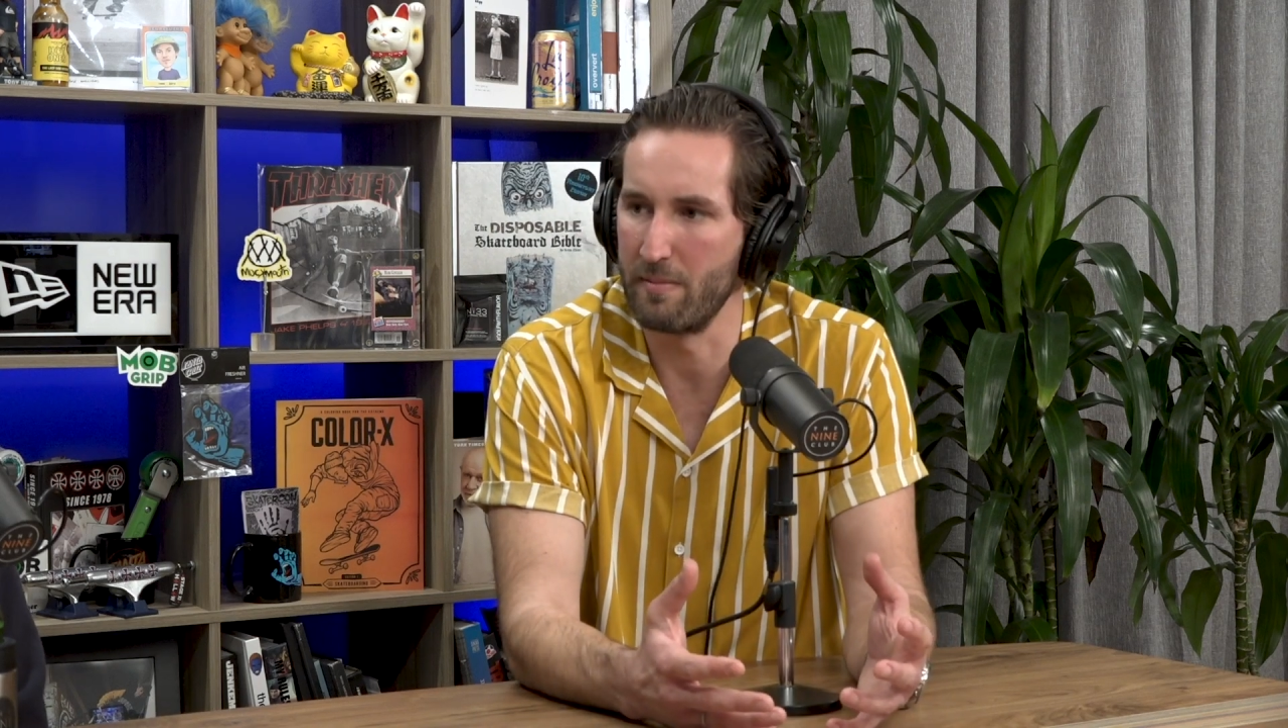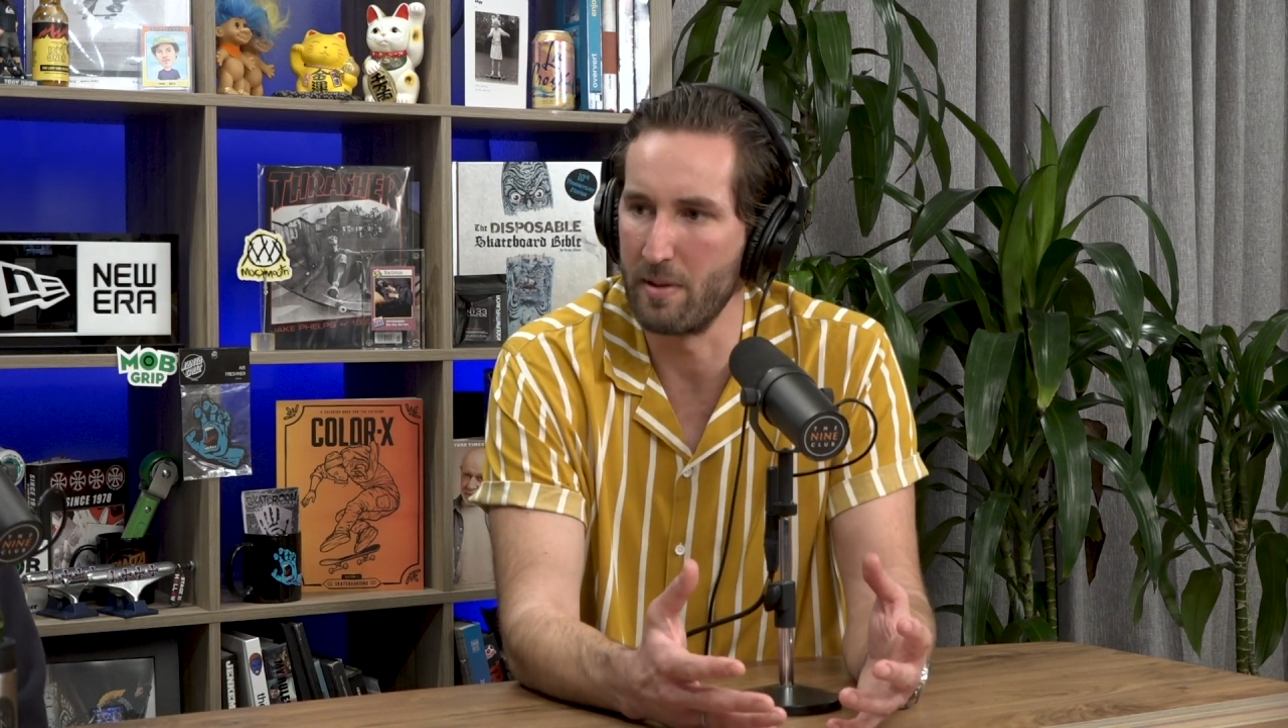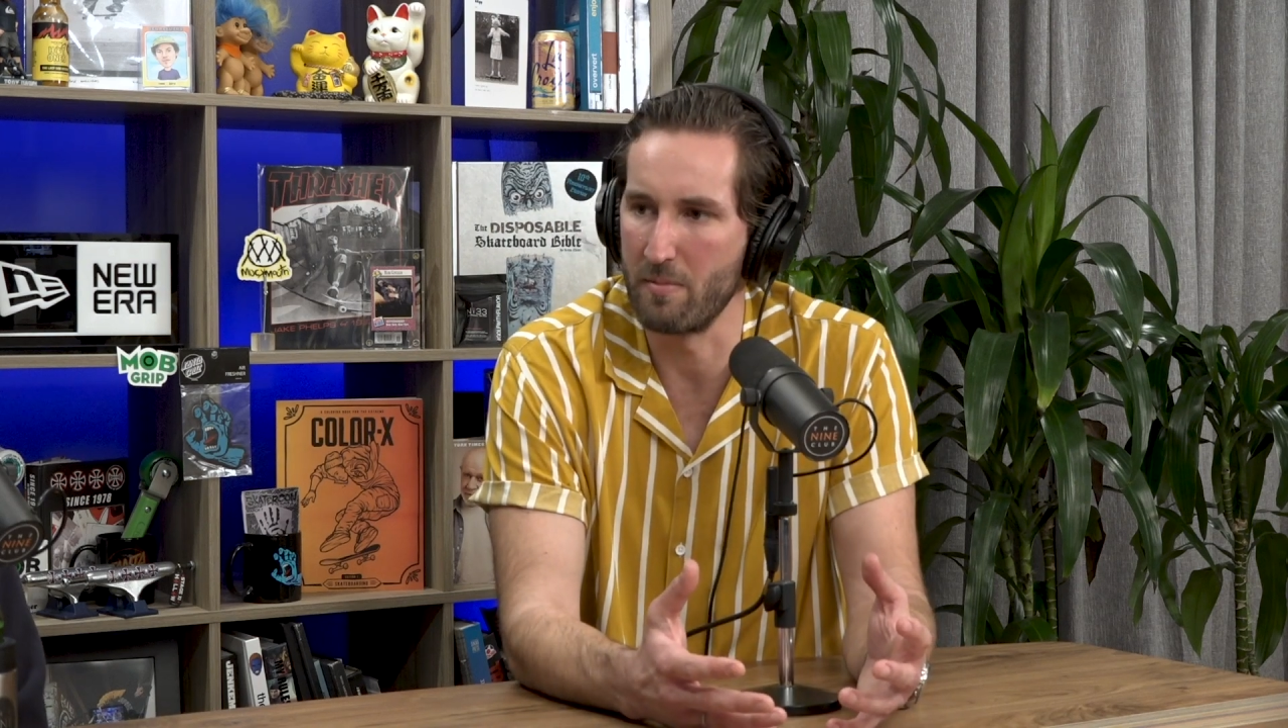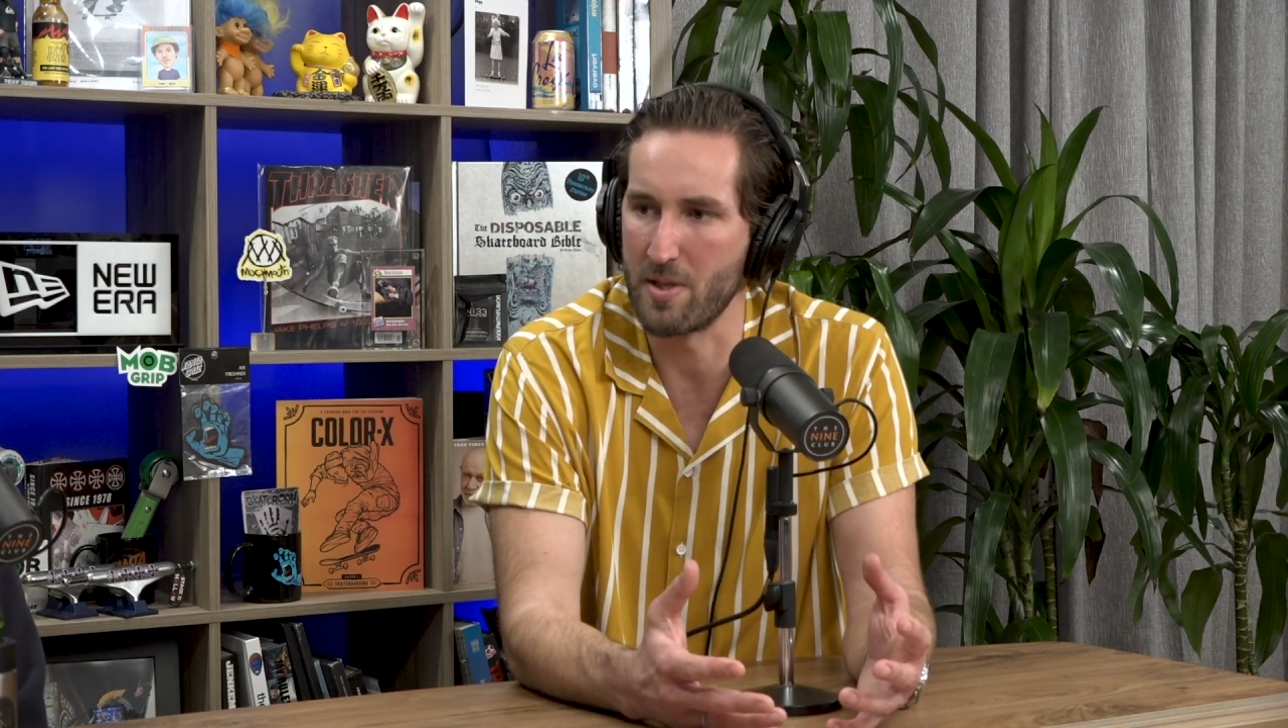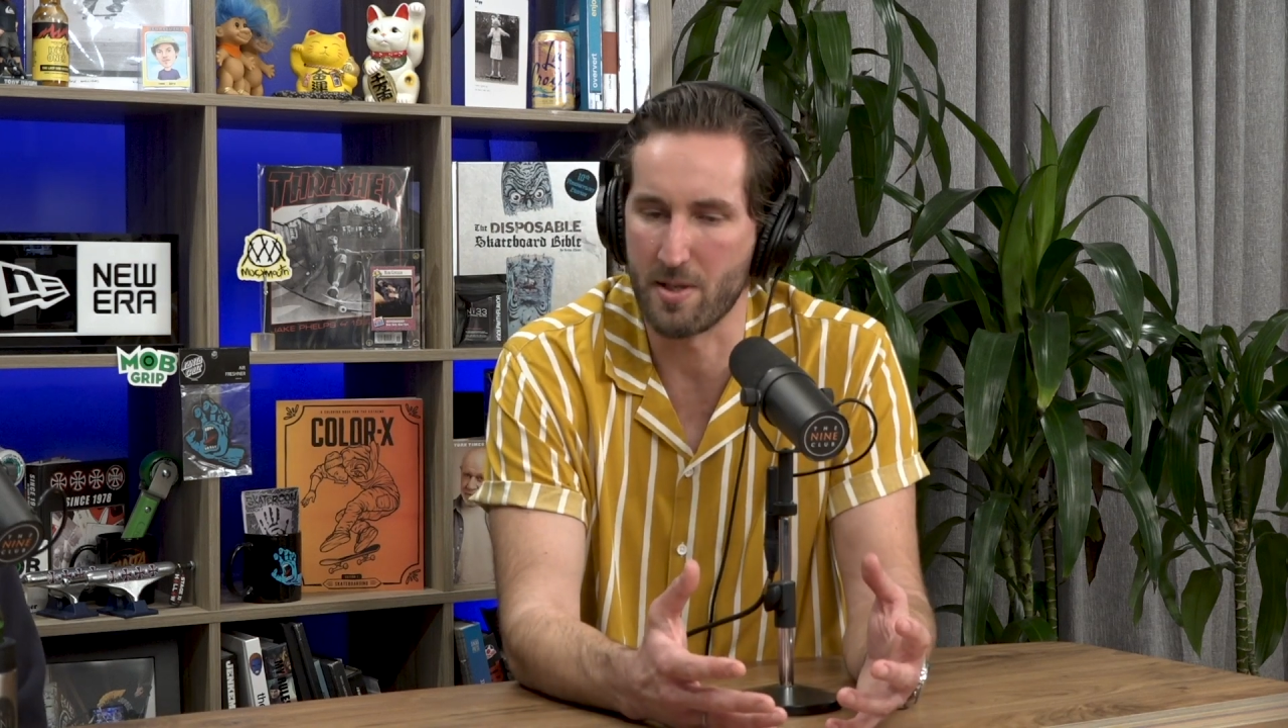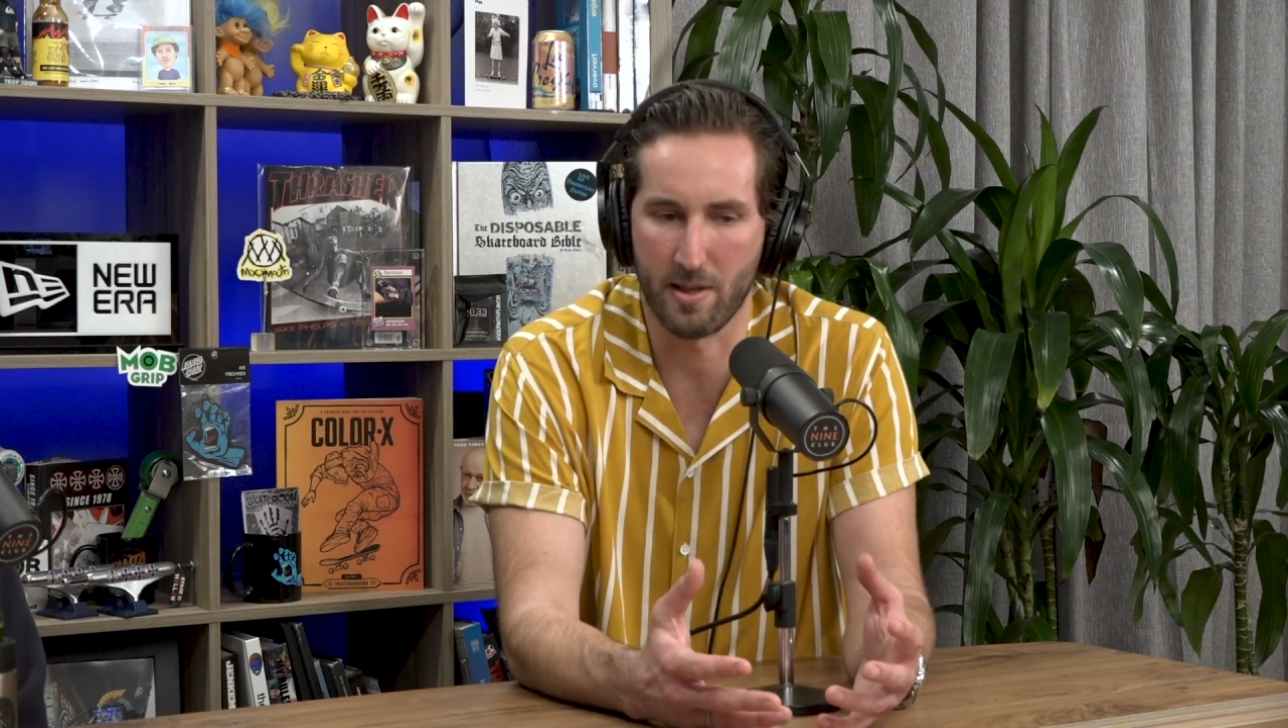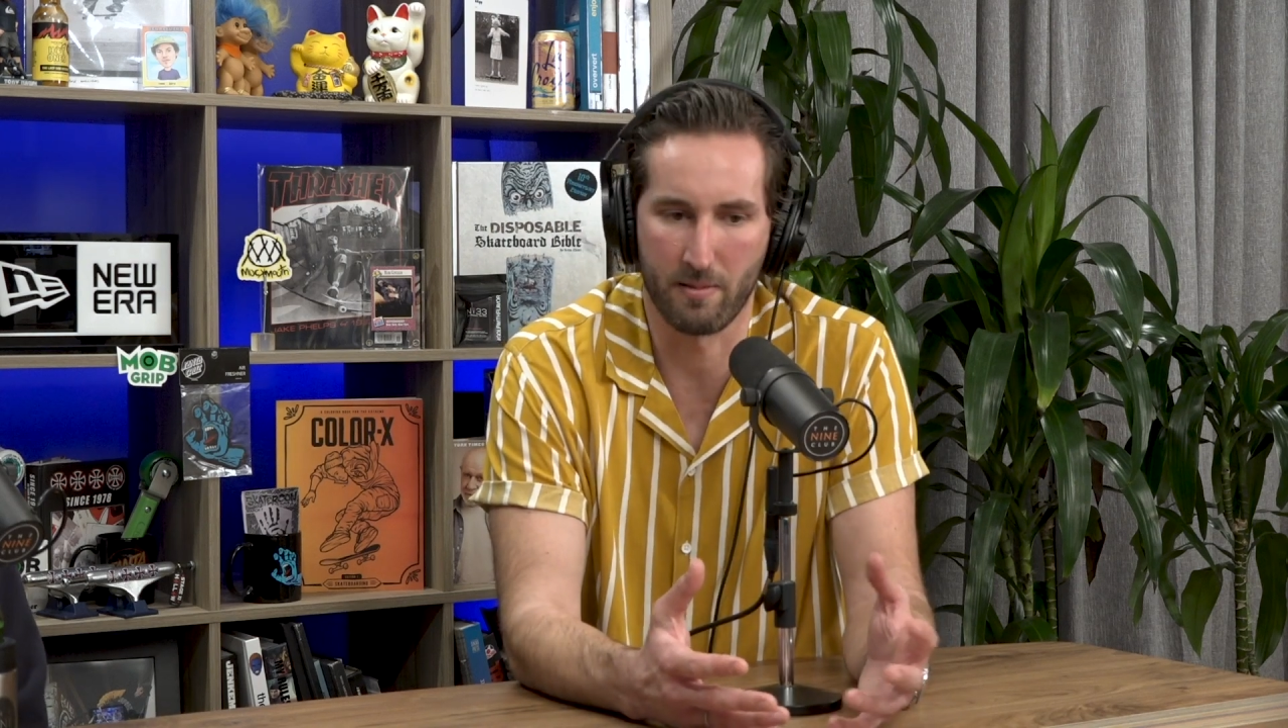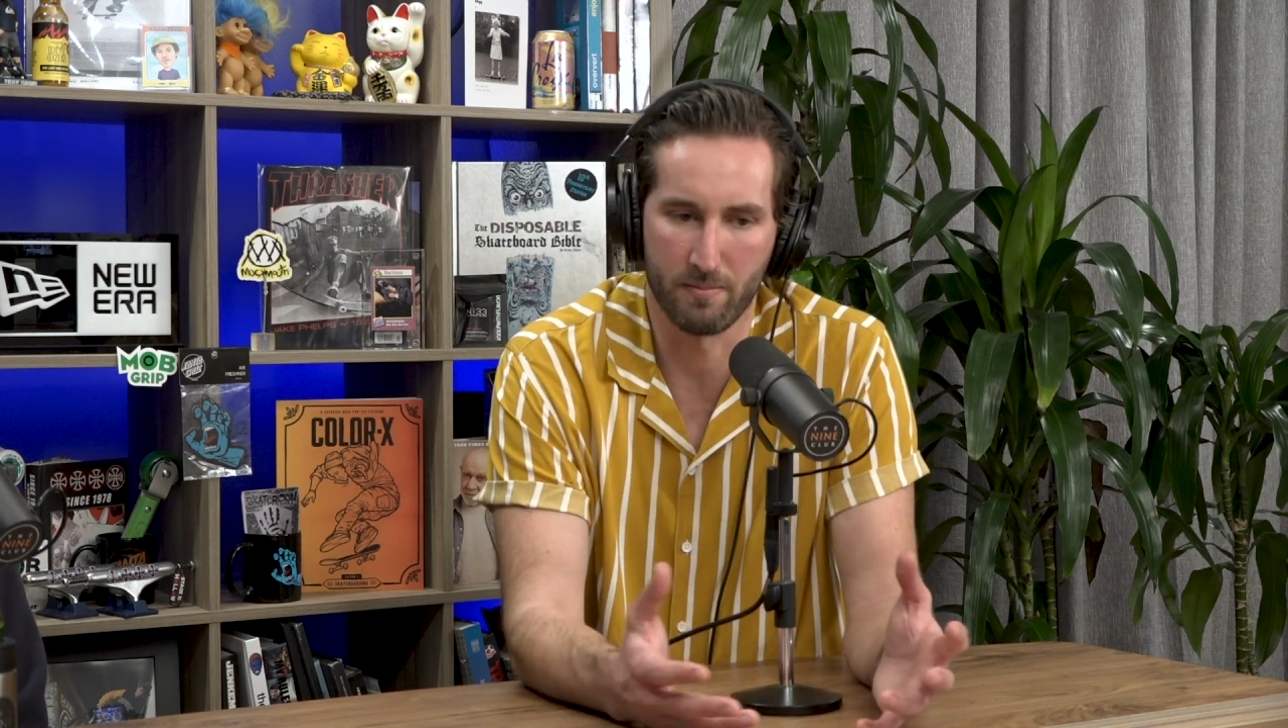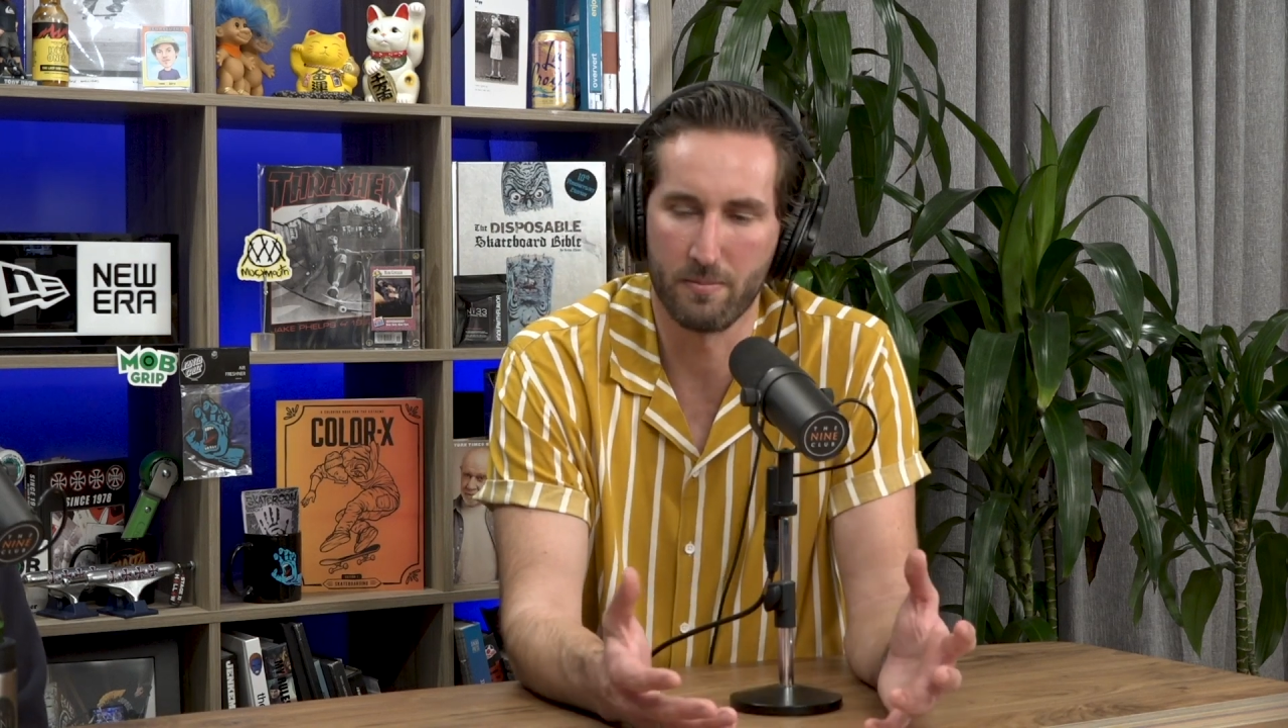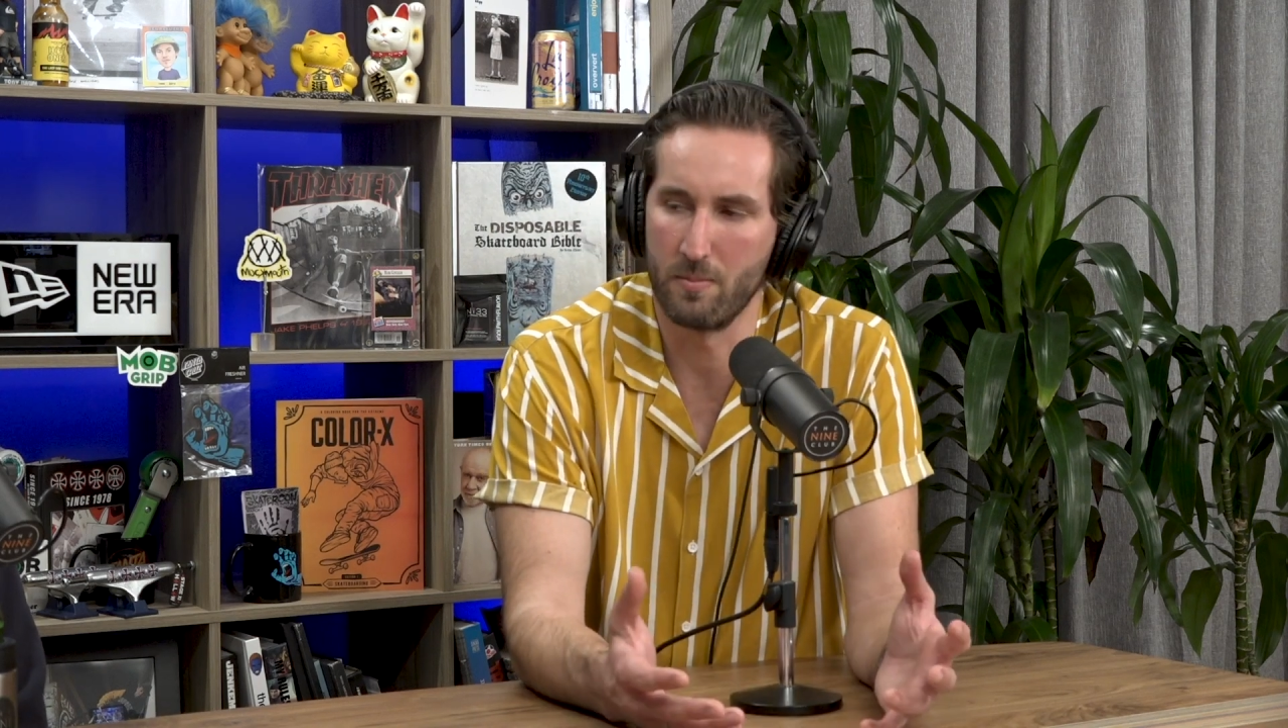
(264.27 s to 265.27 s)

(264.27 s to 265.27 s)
and was just like,